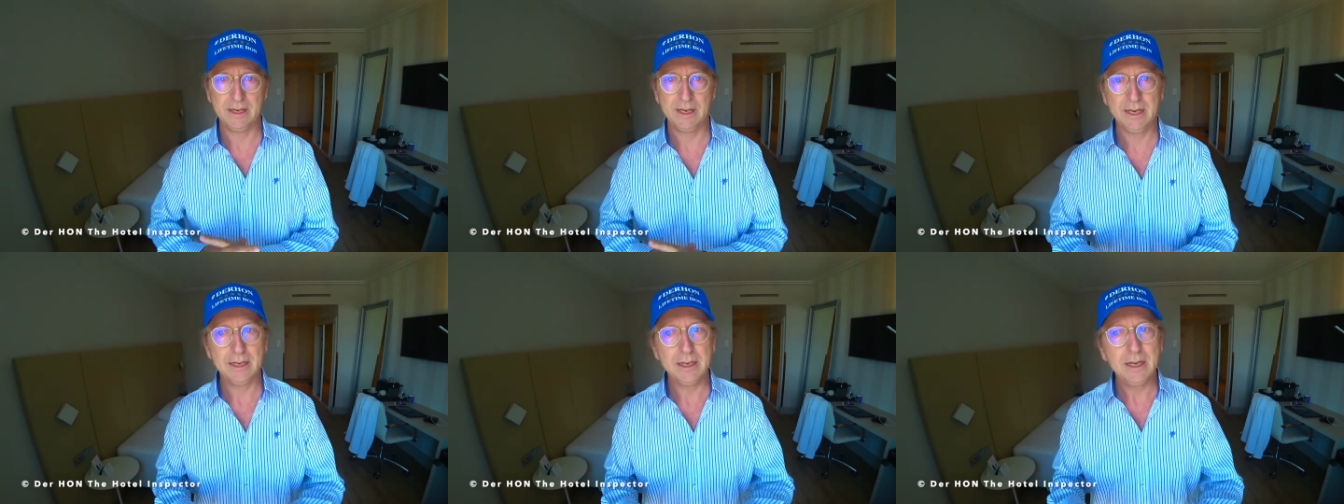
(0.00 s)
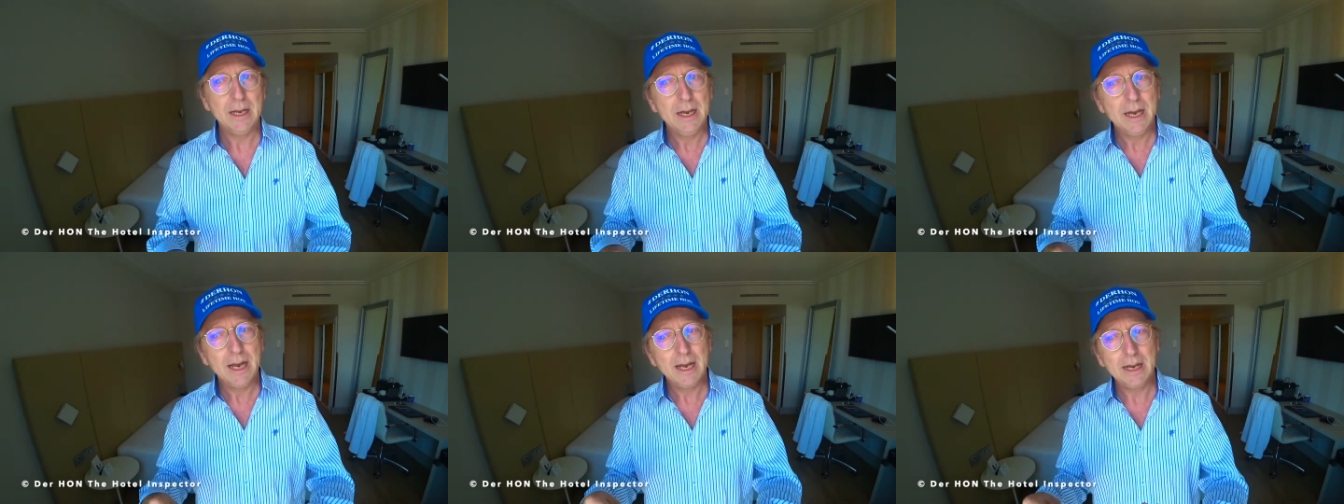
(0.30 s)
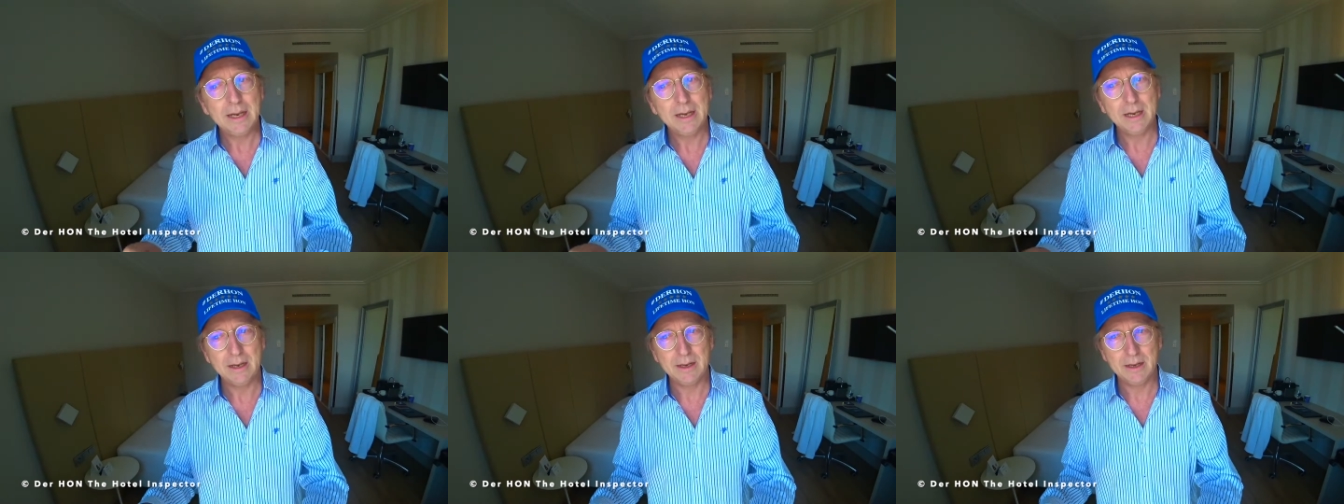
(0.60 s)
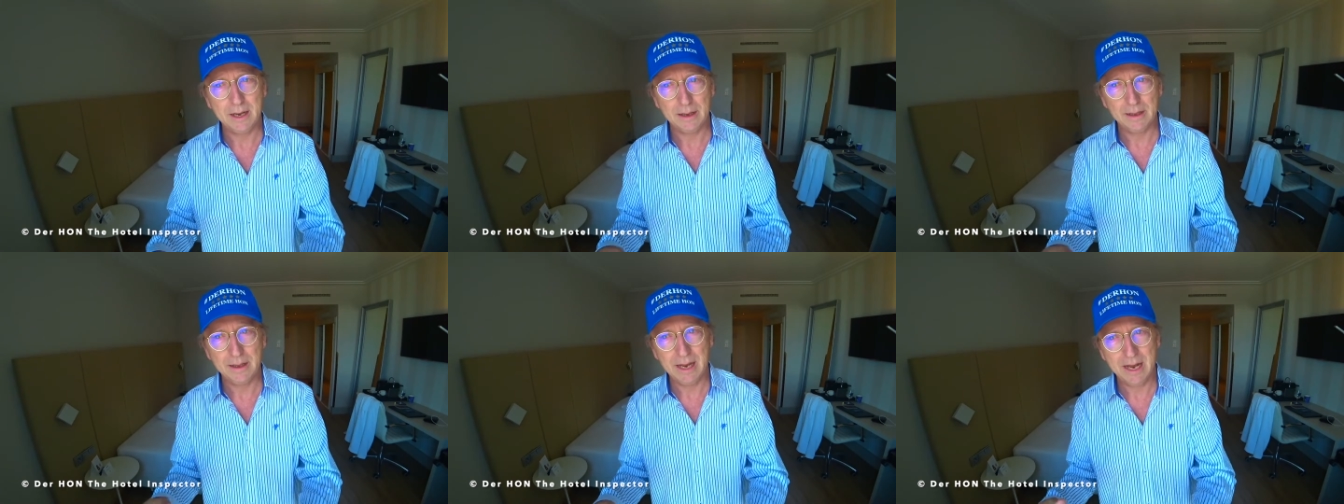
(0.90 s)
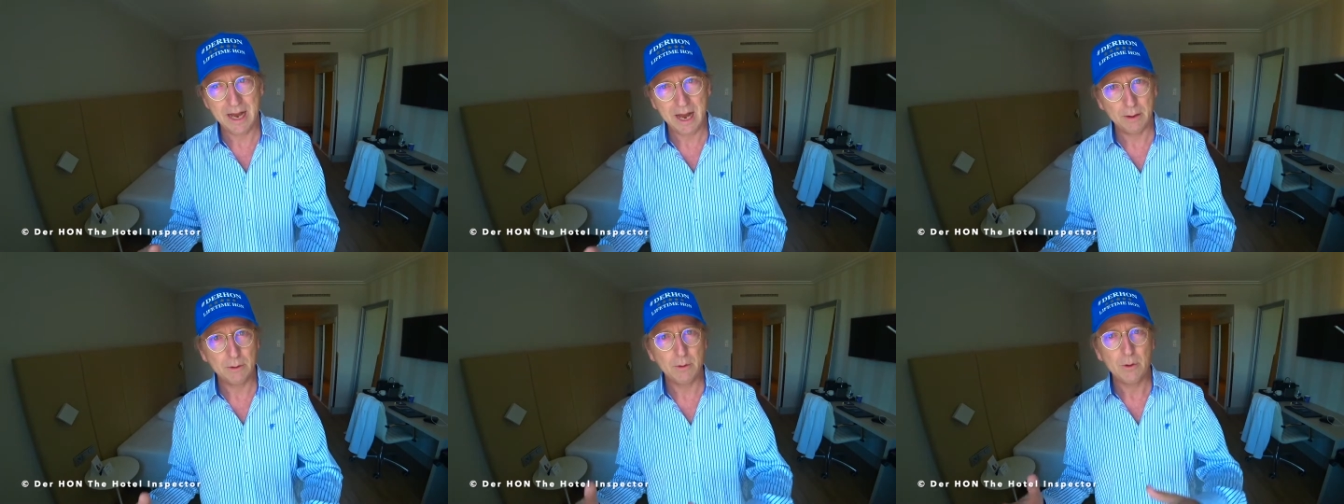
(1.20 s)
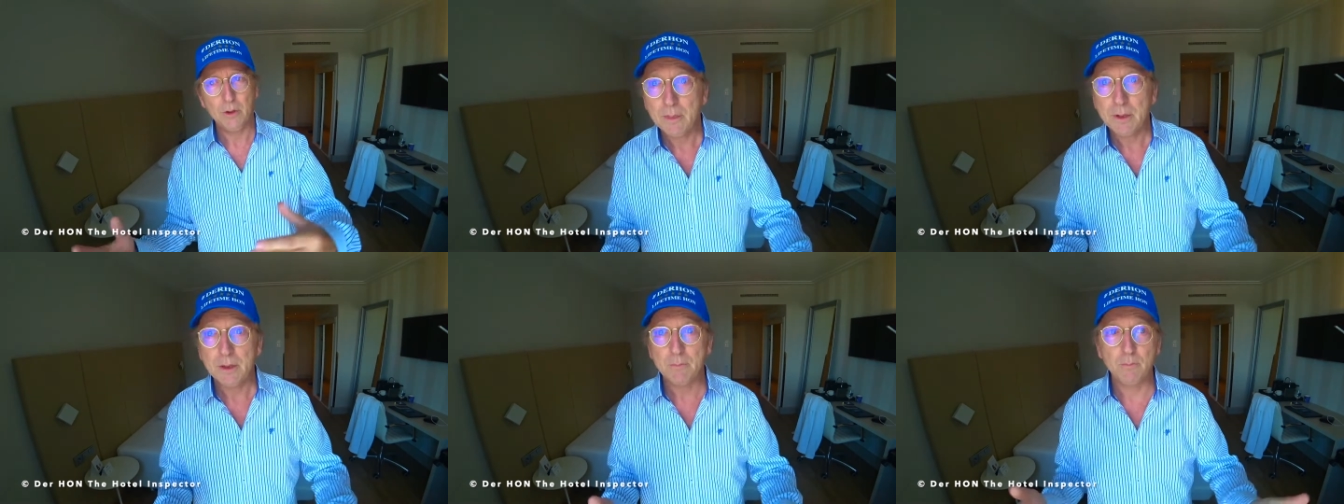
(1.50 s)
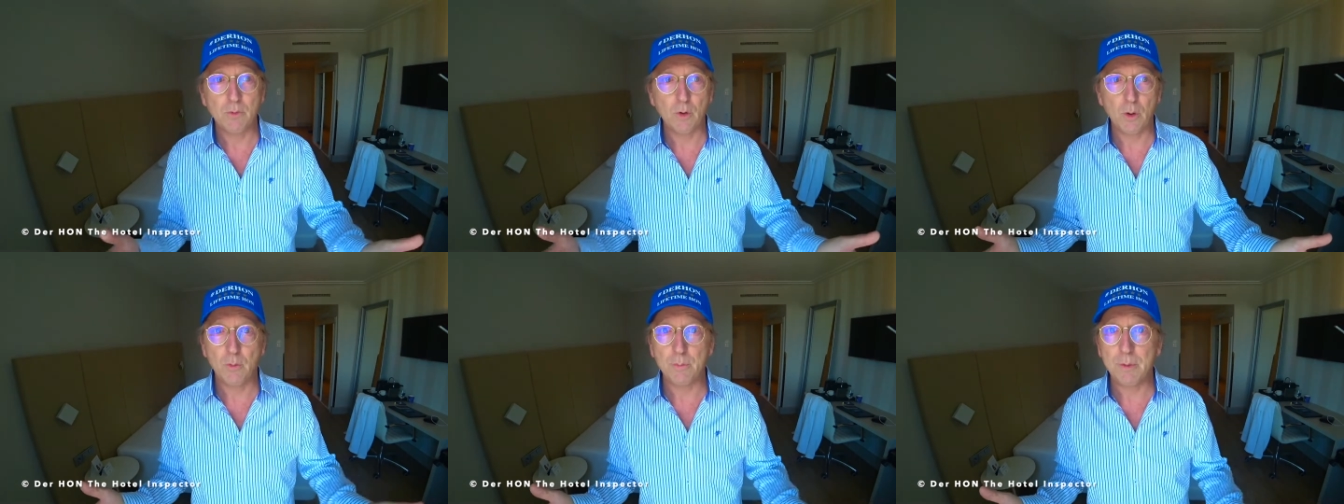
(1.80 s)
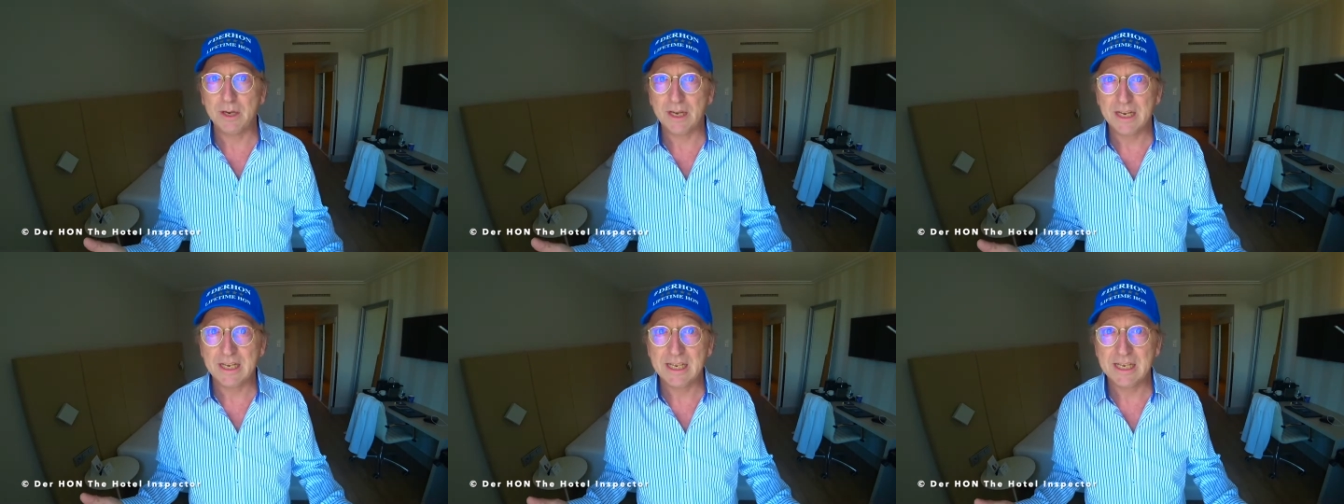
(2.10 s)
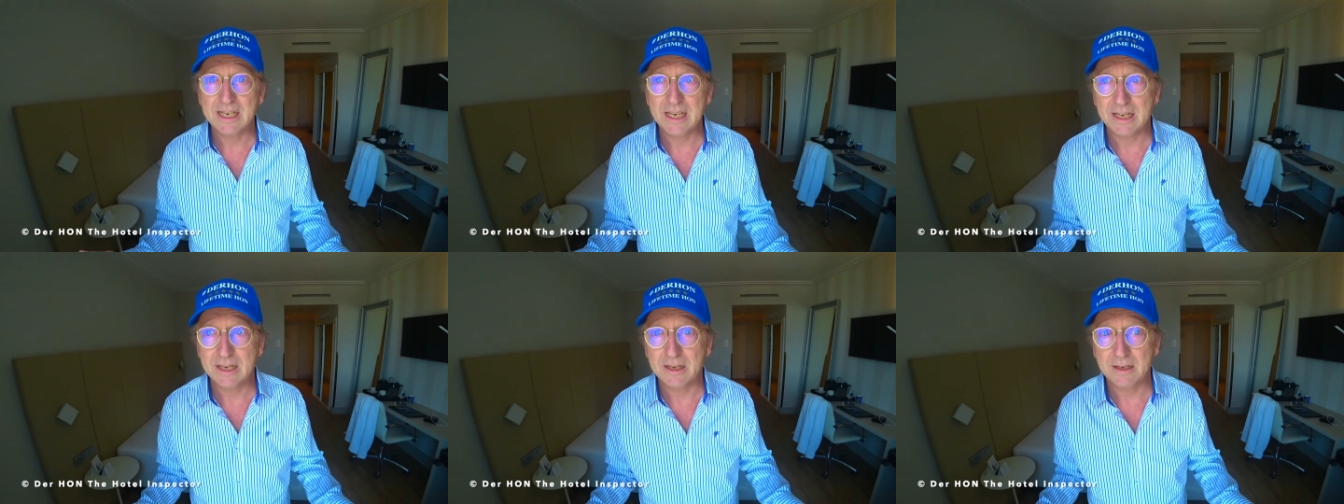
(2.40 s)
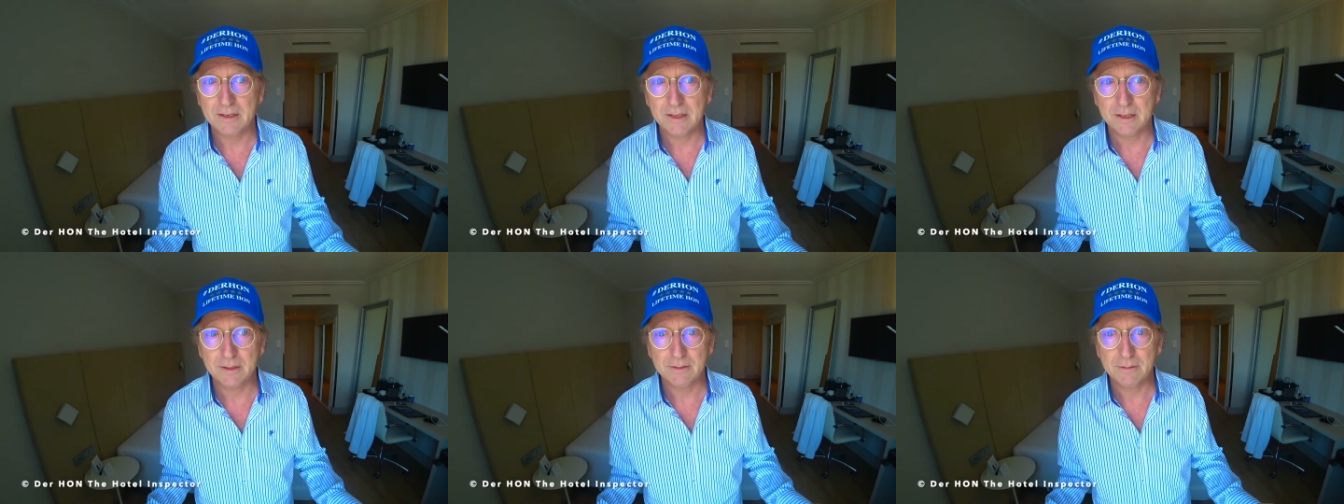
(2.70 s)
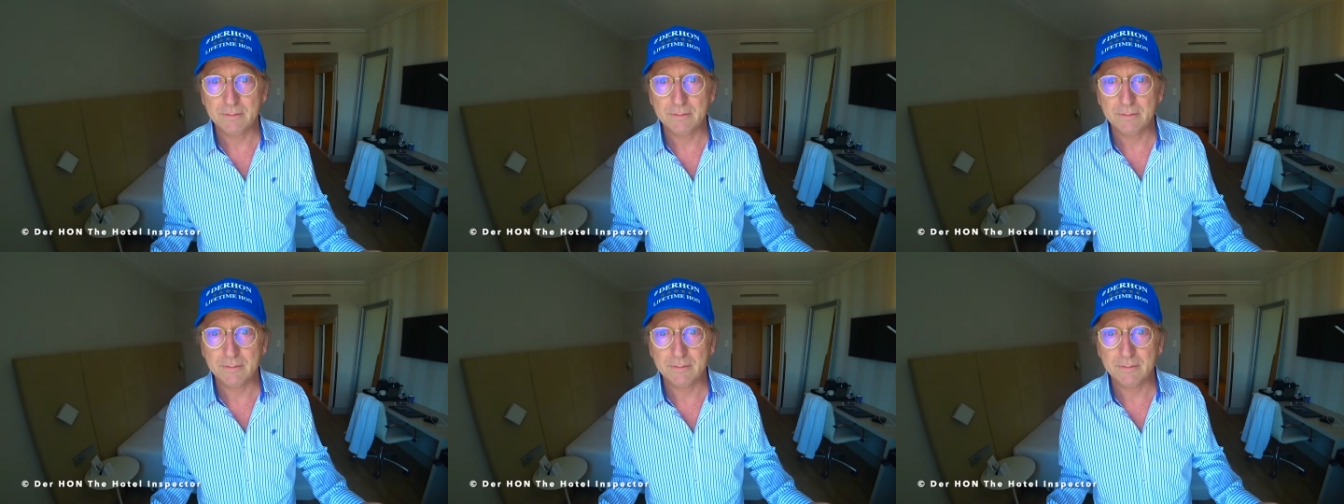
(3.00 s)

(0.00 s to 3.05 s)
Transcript: indicating that they haven't been properly cleaned.